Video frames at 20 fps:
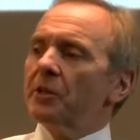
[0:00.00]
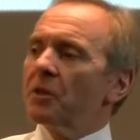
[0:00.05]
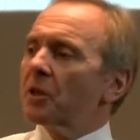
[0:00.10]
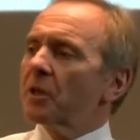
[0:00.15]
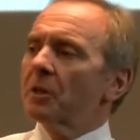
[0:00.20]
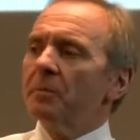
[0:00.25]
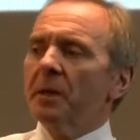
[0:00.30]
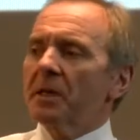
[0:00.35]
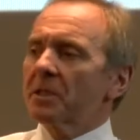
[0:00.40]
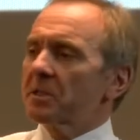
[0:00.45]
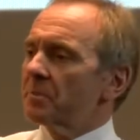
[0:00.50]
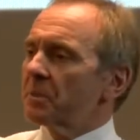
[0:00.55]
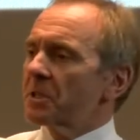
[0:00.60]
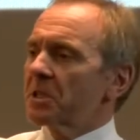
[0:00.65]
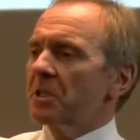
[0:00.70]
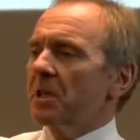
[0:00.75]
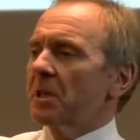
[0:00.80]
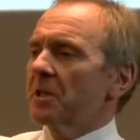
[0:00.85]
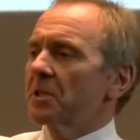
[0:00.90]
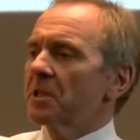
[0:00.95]
you're going to make some
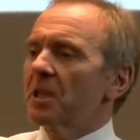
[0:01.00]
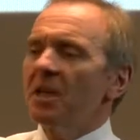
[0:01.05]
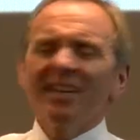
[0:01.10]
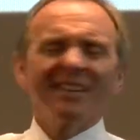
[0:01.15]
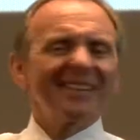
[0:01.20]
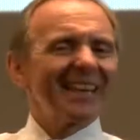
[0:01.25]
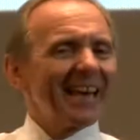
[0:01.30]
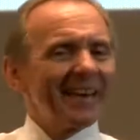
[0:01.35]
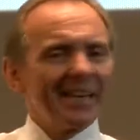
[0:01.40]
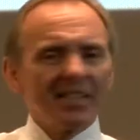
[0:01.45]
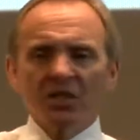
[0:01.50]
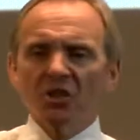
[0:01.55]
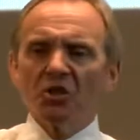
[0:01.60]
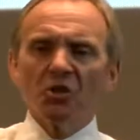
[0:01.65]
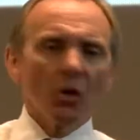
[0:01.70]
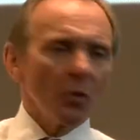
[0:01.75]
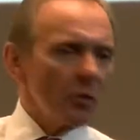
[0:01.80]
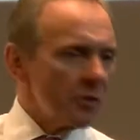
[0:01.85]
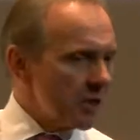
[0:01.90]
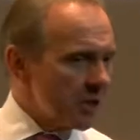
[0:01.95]
mistakes. That is
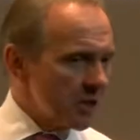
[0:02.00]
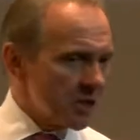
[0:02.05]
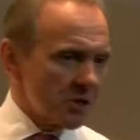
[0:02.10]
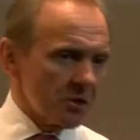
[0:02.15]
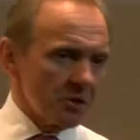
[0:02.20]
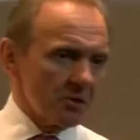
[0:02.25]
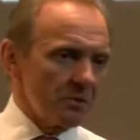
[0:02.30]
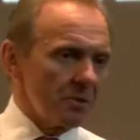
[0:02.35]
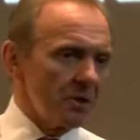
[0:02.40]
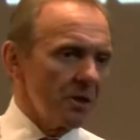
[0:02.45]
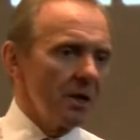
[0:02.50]
not the issue.